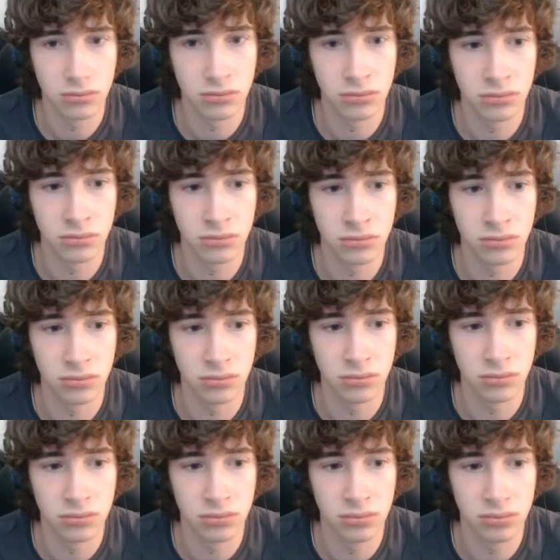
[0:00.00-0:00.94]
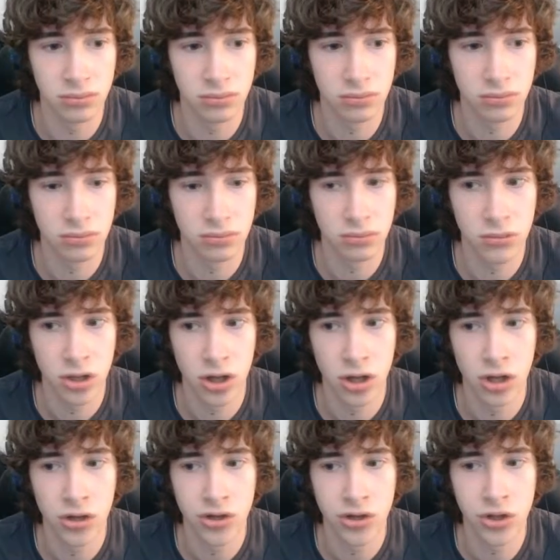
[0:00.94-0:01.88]
Hmm.
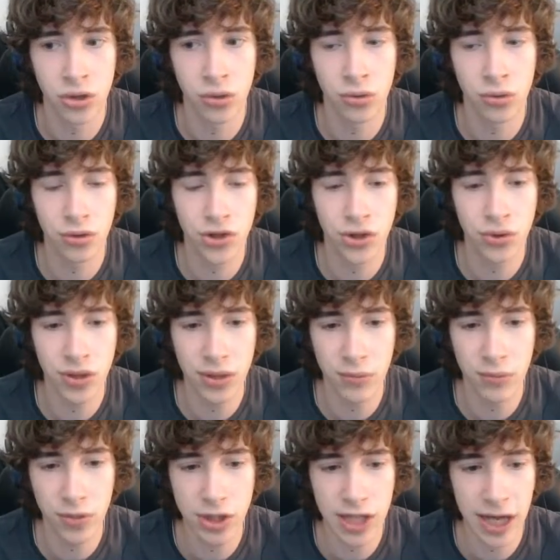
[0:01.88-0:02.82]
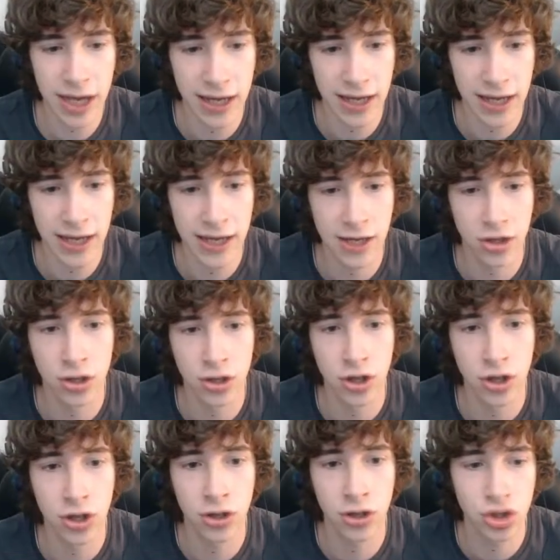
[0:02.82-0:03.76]
So, something was hit here,
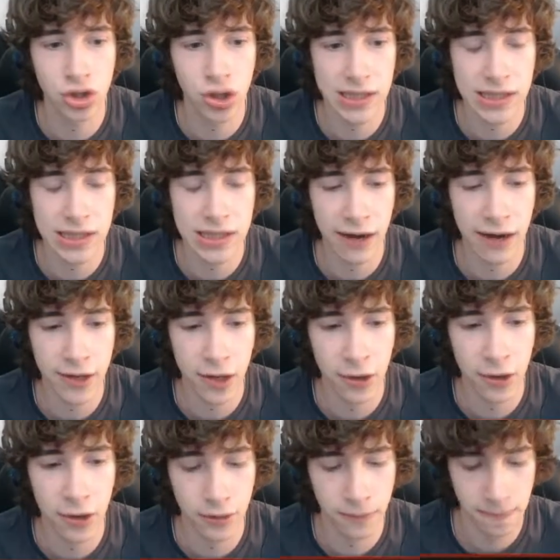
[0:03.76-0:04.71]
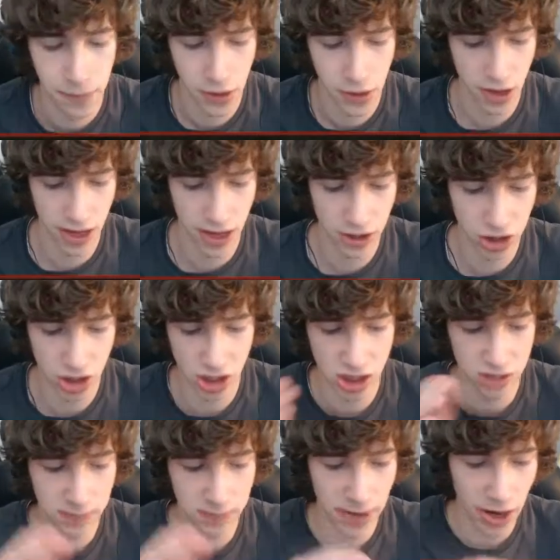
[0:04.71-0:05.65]
and the train's carried on. I just
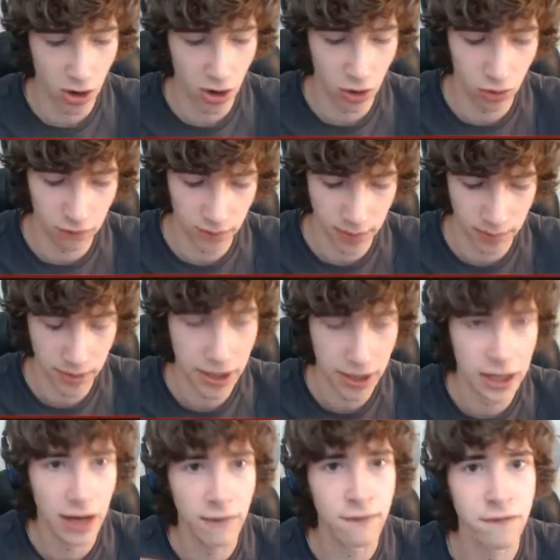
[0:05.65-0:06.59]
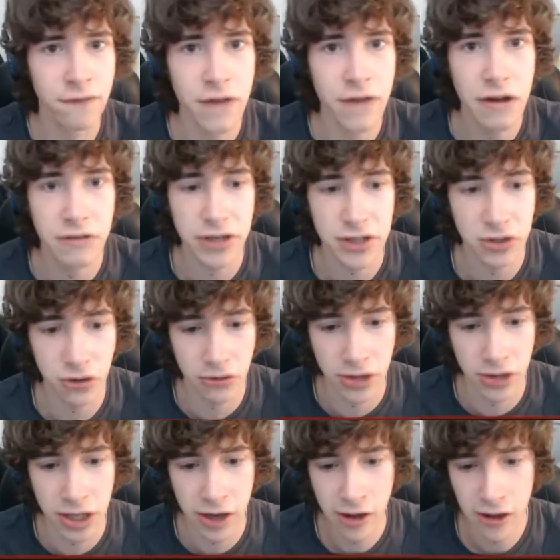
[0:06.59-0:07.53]
spat all over my mic, I'm very
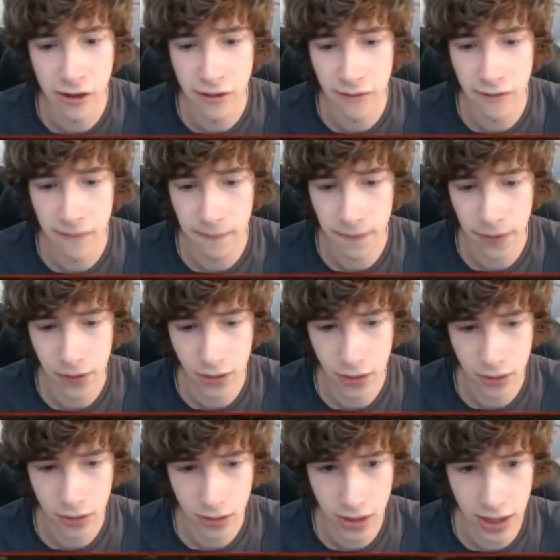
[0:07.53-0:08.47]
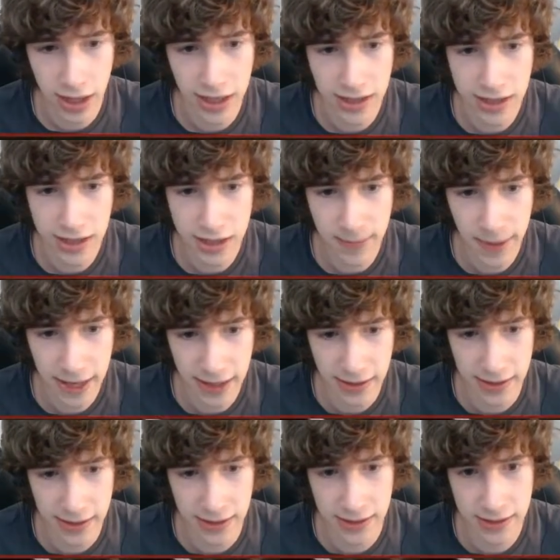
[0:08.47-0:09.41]
sorry. Yeah, inspect
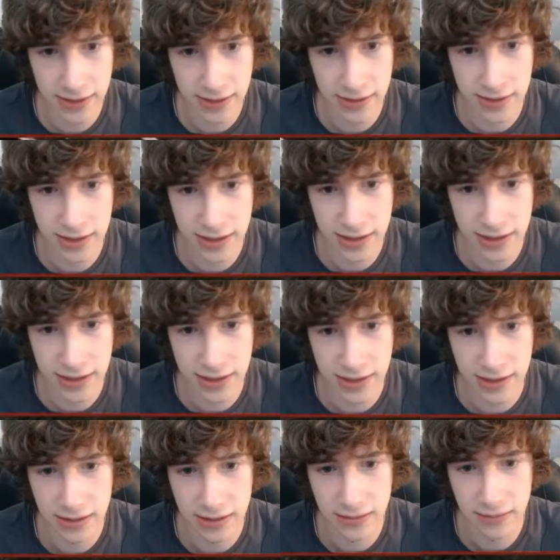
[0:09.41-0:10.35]
this, because this is...